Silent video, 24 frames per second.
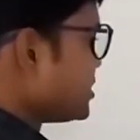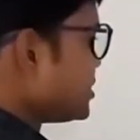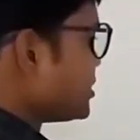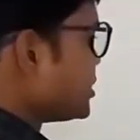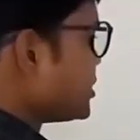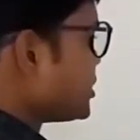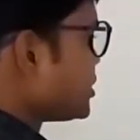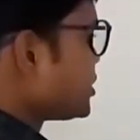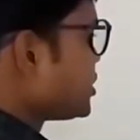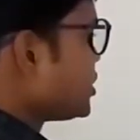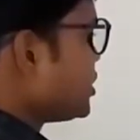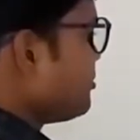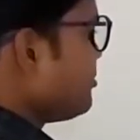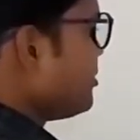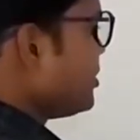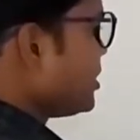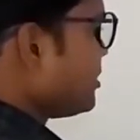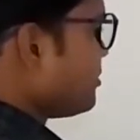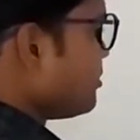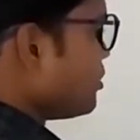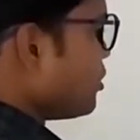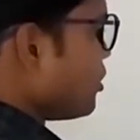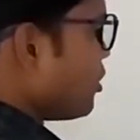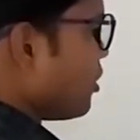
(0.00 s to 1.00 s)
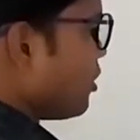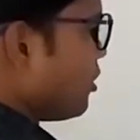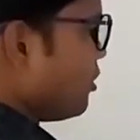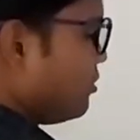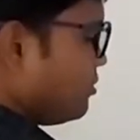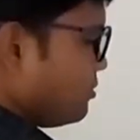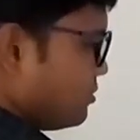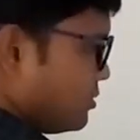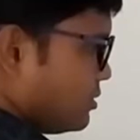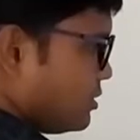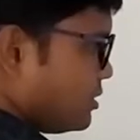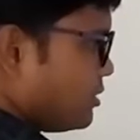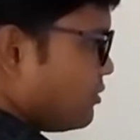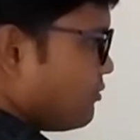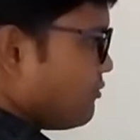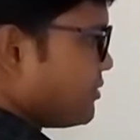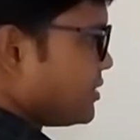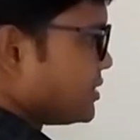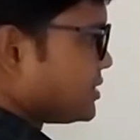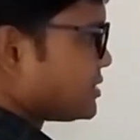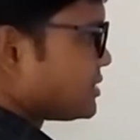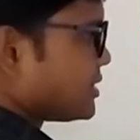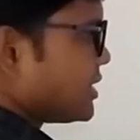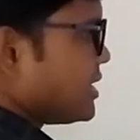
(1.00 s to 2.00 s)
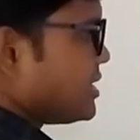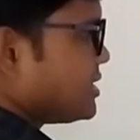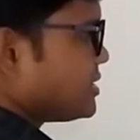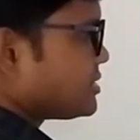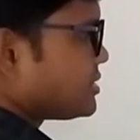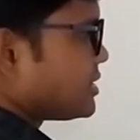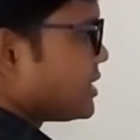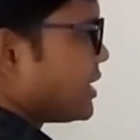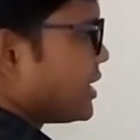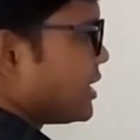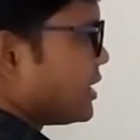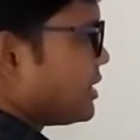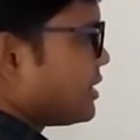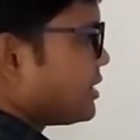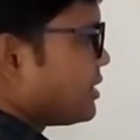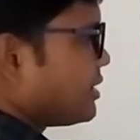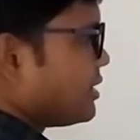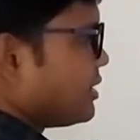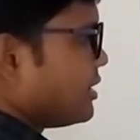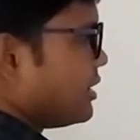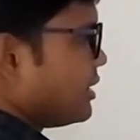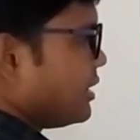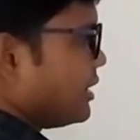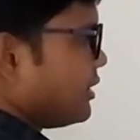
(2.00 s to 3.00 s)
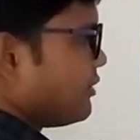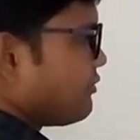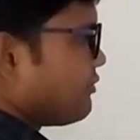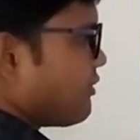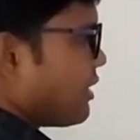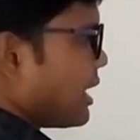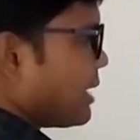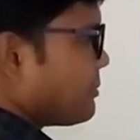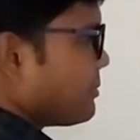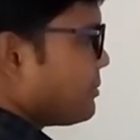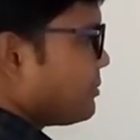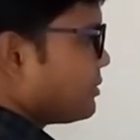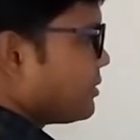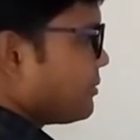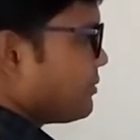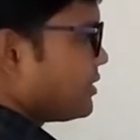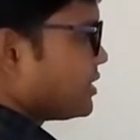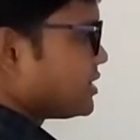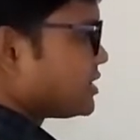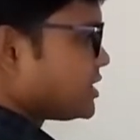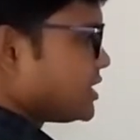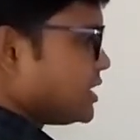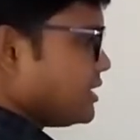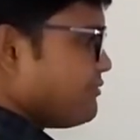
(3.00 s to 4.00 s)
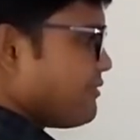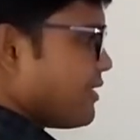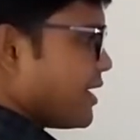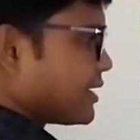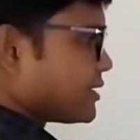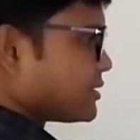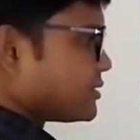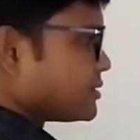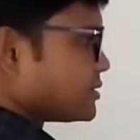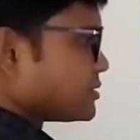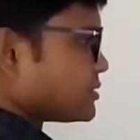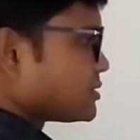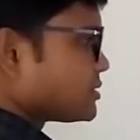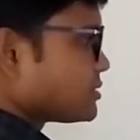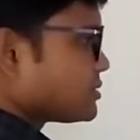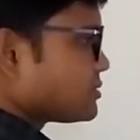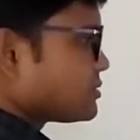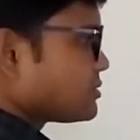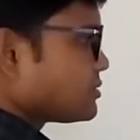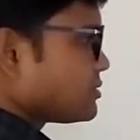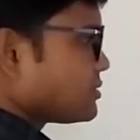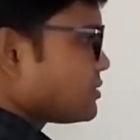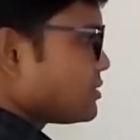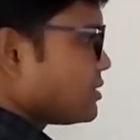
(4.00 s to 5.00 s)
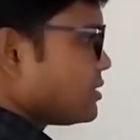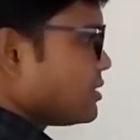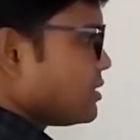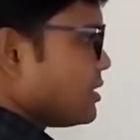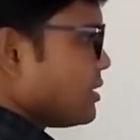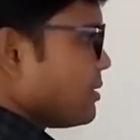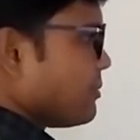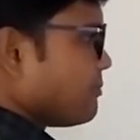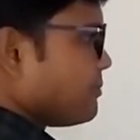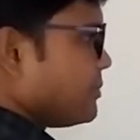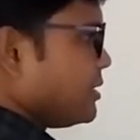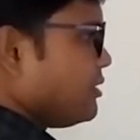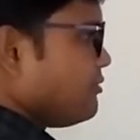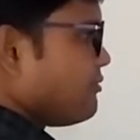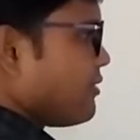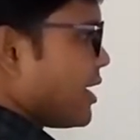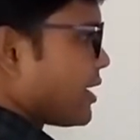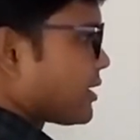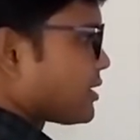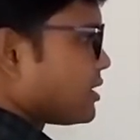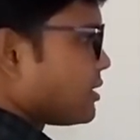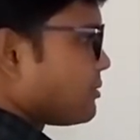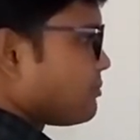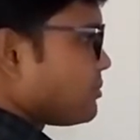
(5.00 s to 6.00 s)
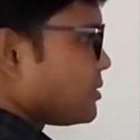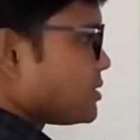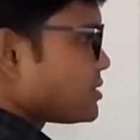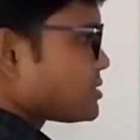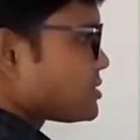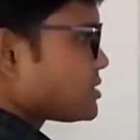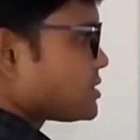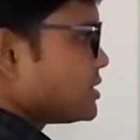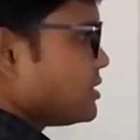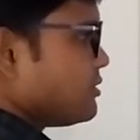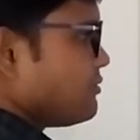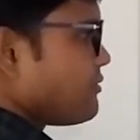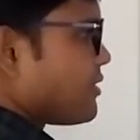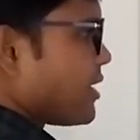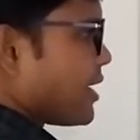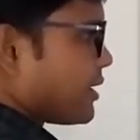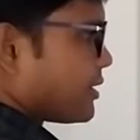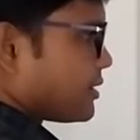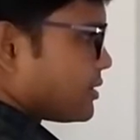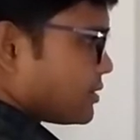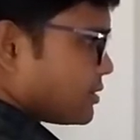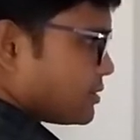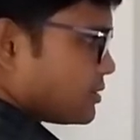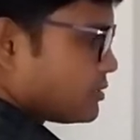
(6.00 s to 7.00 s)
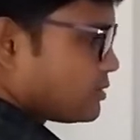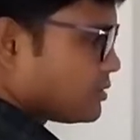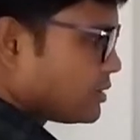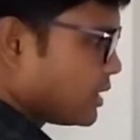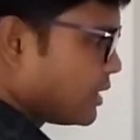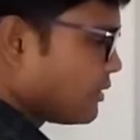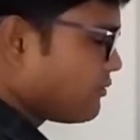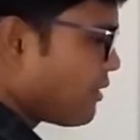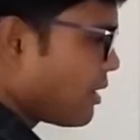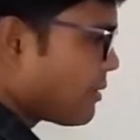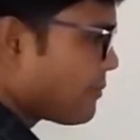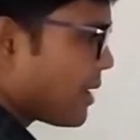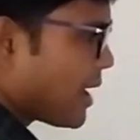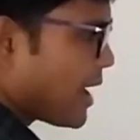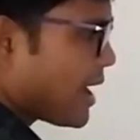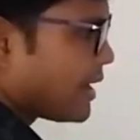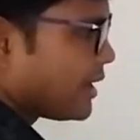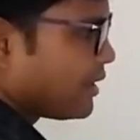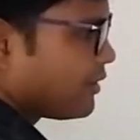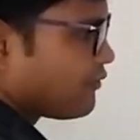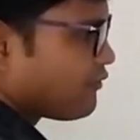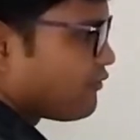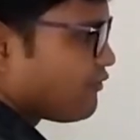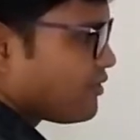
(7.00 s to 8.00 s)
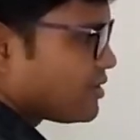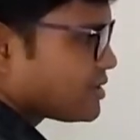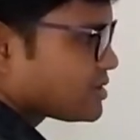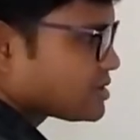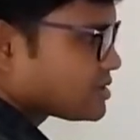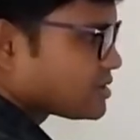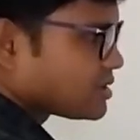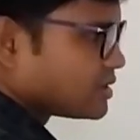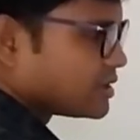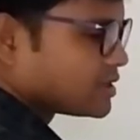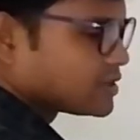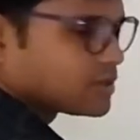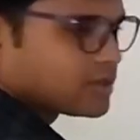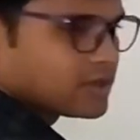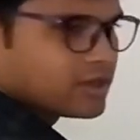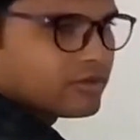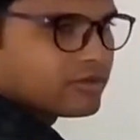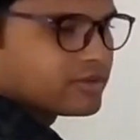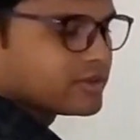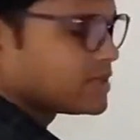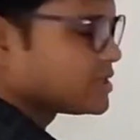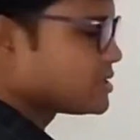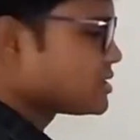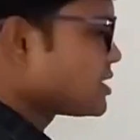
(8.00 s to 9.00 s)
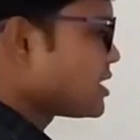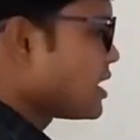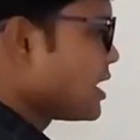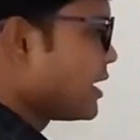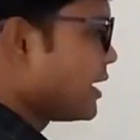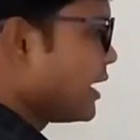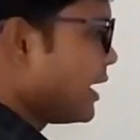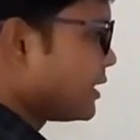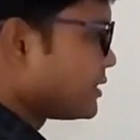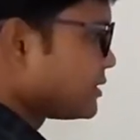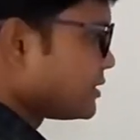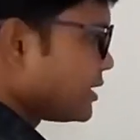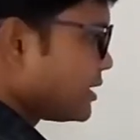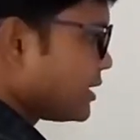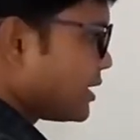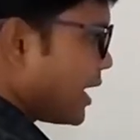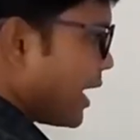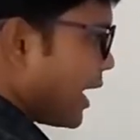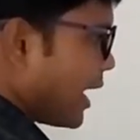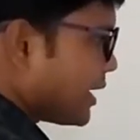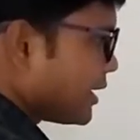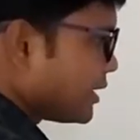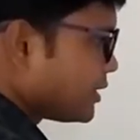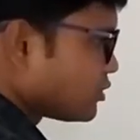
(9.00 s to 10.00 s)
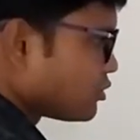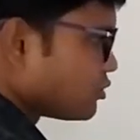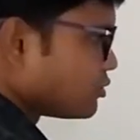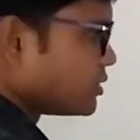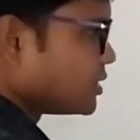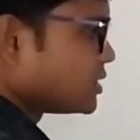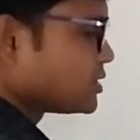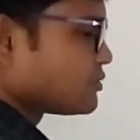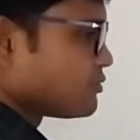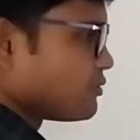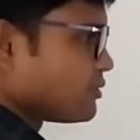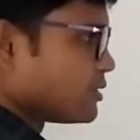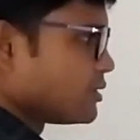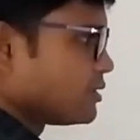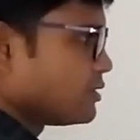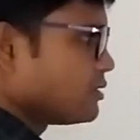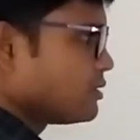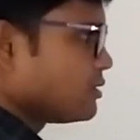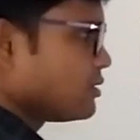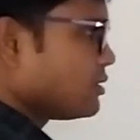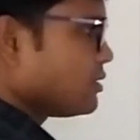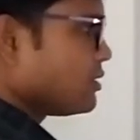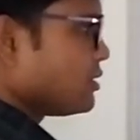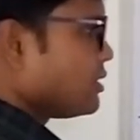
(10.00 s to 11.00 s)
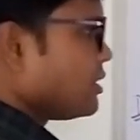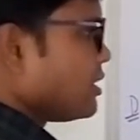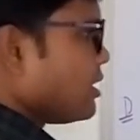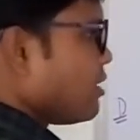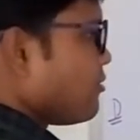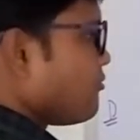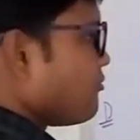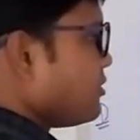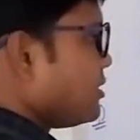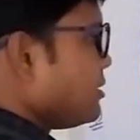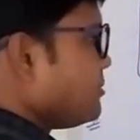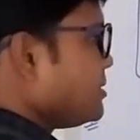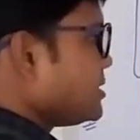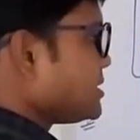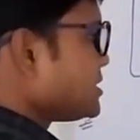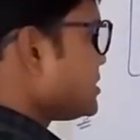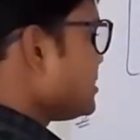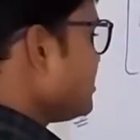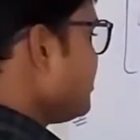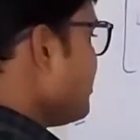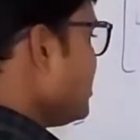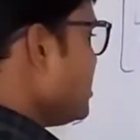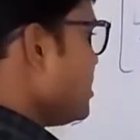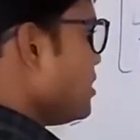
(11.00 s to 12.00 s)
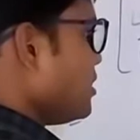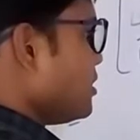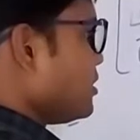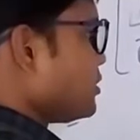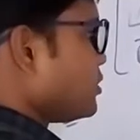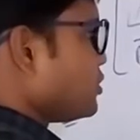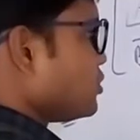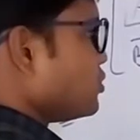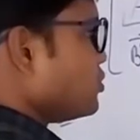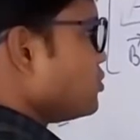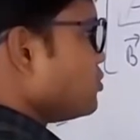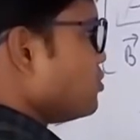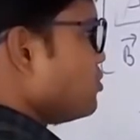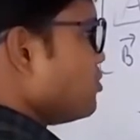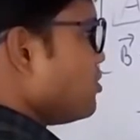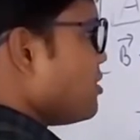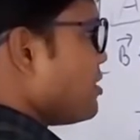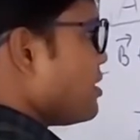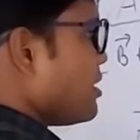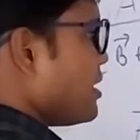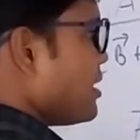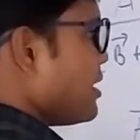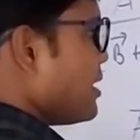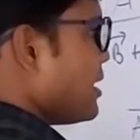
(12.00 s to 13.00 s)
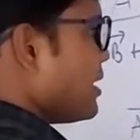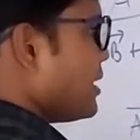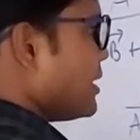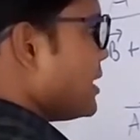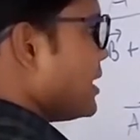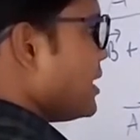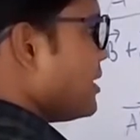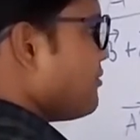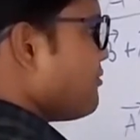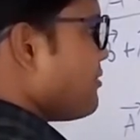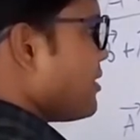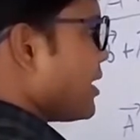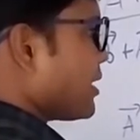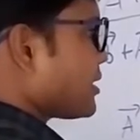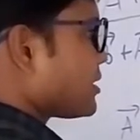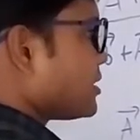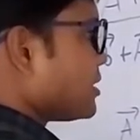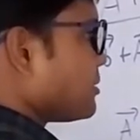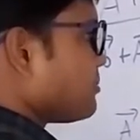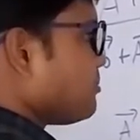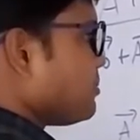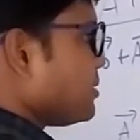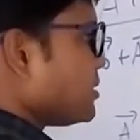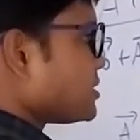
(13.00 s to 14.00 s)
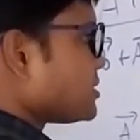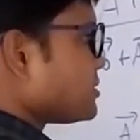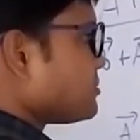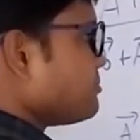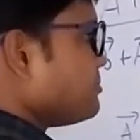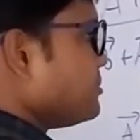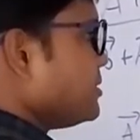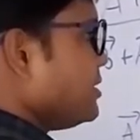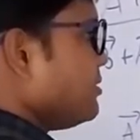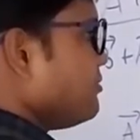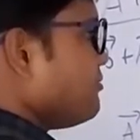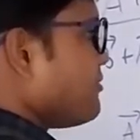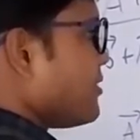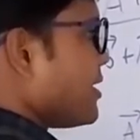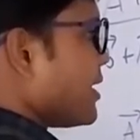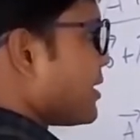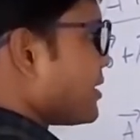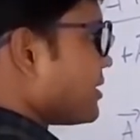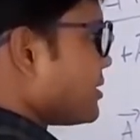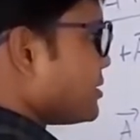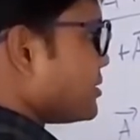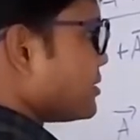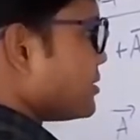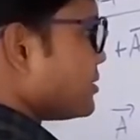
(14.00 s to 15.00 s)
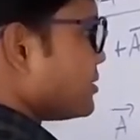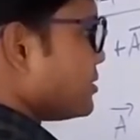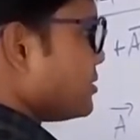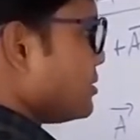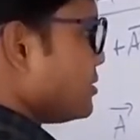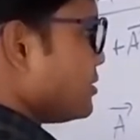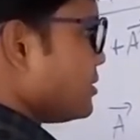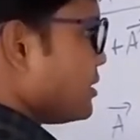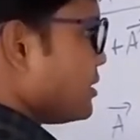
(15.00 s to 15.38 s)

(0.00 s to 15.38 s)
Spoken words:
distributive law which says that if I am having three vectors, b vector plus c vector, if I am adding first this guy and then adding to this one, will be similar to a vector plus b vector.